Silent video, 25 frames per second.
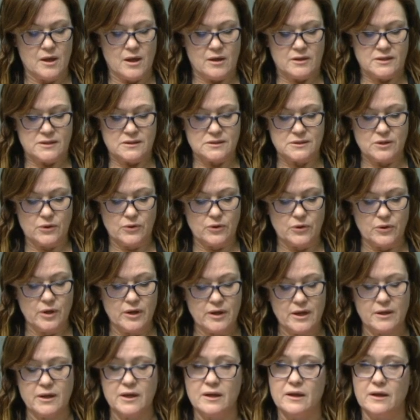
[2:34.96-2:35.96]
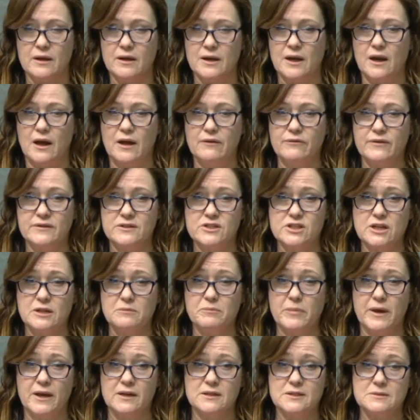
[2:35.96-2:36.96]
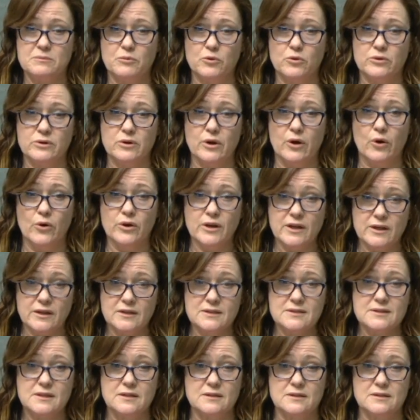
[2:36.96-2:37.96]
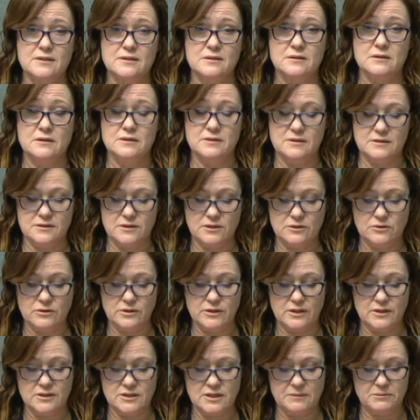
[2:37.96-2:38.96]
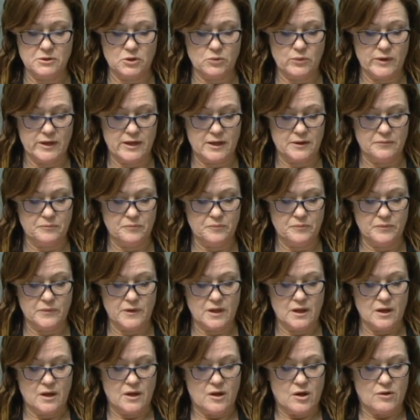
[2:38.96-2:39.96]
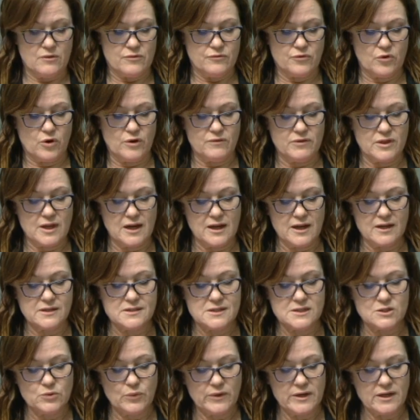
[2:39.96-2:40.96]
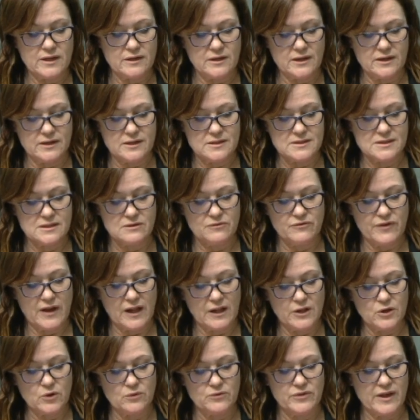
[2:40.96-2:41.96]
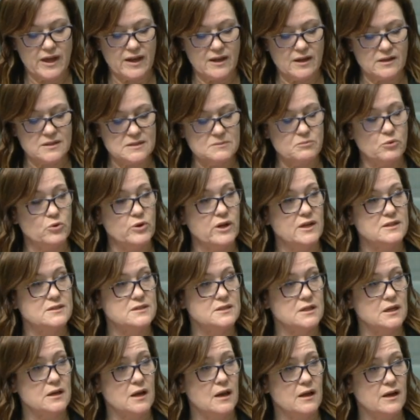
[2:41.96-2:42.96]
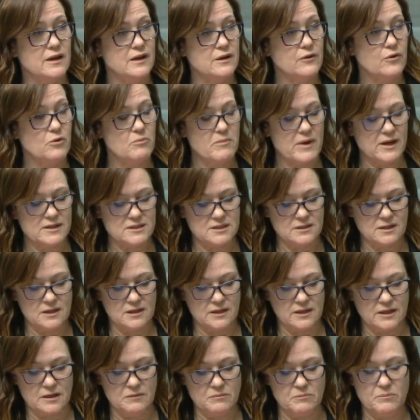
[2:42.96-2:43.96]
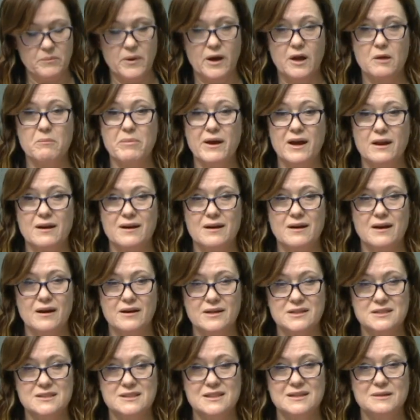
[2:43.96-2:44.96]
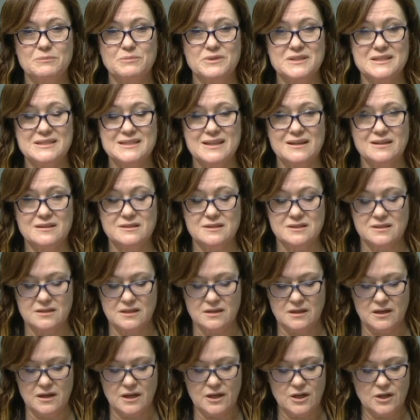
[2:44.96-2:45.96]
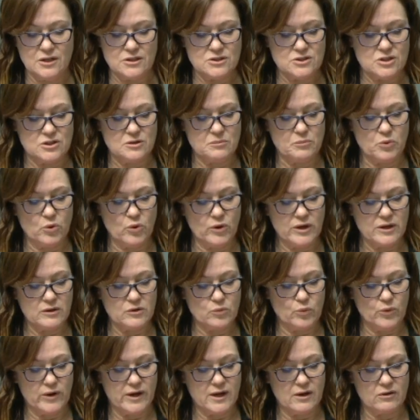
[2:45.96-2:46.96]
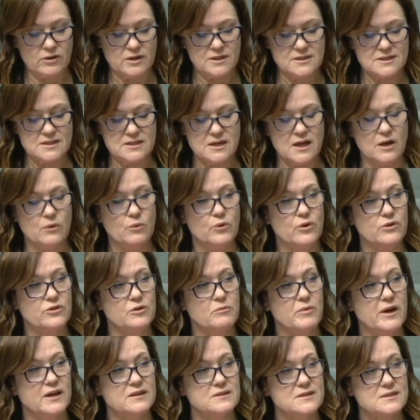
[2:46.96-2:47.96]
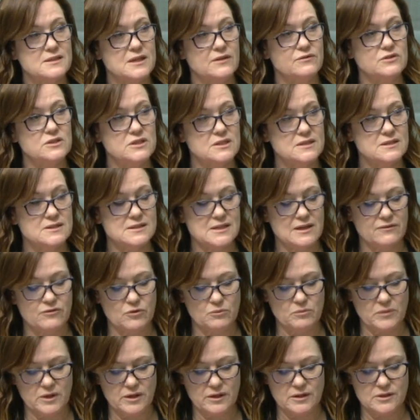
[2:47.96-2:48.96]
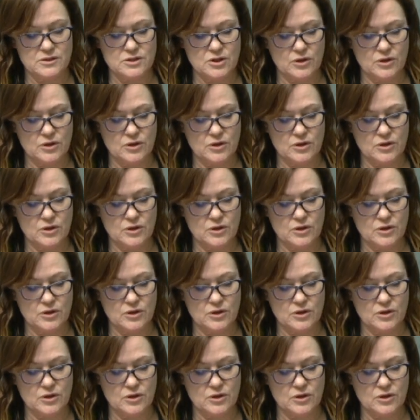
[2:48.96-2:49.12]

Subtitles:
So live sheep export only exists still in WA. For over the last 20 years, the value of that export has declined dramatically by about 90%, to the point where it is now worth about $77 million.